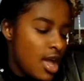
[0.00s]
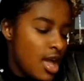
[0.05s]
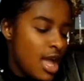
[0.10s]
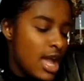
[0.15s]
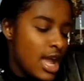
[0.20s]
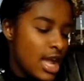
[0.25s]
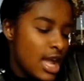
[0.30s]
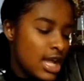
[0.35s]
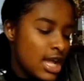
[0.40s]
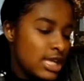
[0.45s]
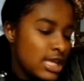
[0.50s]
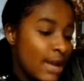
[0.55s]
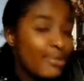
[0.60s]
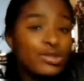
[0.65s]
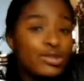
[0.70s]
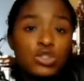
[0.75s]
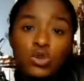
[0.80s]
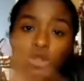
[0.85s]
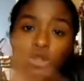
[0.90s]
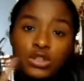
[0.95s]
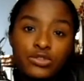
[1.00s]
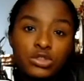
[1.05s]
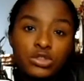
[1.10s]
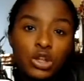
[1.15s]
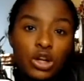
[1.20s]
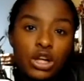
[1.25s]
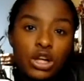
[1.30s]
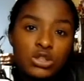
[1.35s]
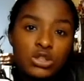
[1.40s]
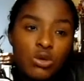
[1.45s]
And I'm sort of
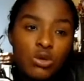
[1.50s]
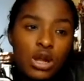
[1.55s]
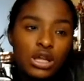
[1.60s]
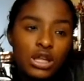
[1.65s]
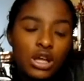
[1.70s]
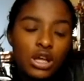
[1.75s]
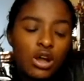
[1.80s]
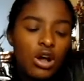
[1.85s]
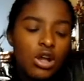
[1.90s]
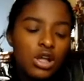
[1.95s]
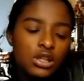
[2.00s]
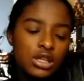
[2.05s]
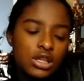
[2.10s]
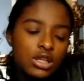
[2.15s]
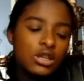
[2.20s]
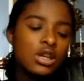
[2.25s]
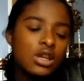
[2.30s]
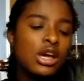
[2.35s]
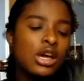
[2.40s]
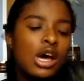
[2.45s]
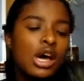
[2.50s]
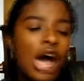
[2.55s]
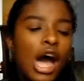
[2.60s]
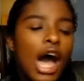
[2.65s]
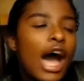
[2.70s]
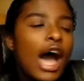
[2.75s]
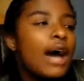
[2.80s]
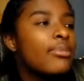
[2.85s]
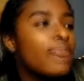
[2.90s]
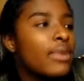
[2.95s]
starting to walk in that calling.
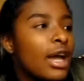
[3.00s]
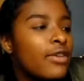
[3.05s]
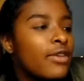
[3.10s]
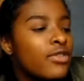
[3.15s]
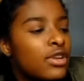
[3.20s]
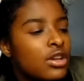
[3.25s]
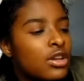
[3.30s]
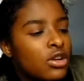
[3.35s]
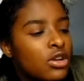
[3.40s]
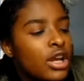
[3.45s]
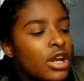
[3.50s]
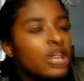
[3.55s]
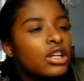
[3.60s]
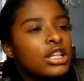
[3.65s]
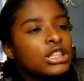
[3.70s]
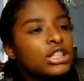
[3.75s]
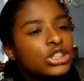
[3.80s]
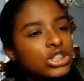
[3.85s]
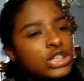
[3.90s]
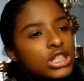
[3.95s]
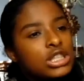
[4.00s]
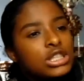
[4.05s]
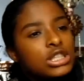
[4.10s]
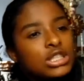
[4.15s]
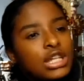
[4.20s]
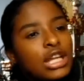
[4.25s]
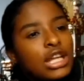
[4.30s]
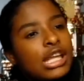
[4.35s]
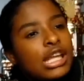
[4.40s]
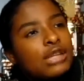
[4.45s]
I'm having a greater interest
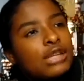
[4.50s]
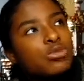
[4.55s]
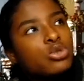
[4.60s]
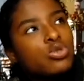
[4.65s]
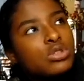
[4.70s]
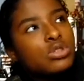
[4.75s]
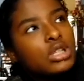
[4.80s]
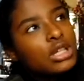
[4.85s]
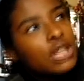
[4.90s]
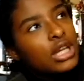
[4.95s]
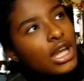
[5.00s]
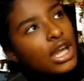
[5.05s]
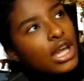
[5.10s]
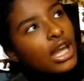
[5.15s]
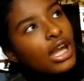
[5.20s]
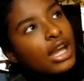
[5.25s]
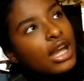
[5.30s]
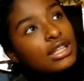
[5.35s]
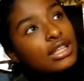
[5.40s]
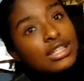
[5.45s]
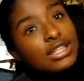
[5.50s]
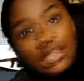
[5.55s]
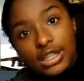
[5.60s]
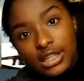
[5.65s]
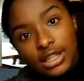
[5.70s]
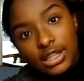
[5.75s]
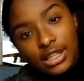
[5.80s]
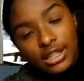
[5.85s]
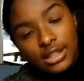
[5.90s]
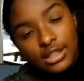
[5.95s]
in music and
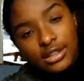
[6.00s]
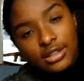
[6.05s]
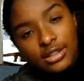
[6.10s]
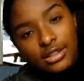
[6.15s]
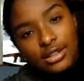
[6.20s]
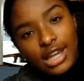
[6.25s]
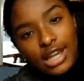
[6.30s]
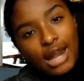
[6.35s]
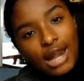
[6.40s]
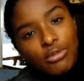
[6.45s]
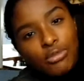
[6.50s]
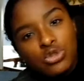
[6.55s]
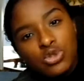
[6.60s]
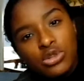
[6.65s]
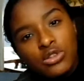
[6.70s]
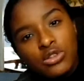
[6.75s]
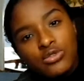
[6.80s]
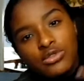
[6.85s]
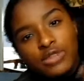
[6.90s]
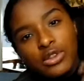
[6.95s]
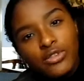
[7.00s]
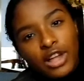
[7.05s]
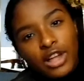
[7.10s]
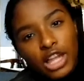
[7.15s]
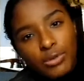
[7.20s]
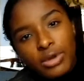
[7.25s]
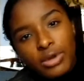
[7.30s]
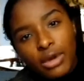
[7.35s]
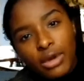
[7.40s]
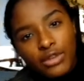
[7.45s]
singing, and I'm sort of
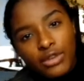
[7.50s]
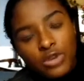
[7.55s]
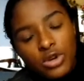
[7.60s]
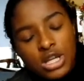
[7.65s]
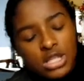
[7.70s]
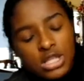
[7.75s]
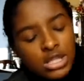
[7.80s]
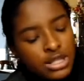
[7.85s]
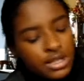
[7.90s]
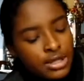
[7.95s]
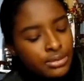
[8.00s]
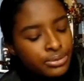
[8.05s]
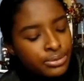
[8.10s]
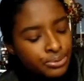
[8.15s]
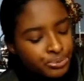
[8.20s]
developing my voice.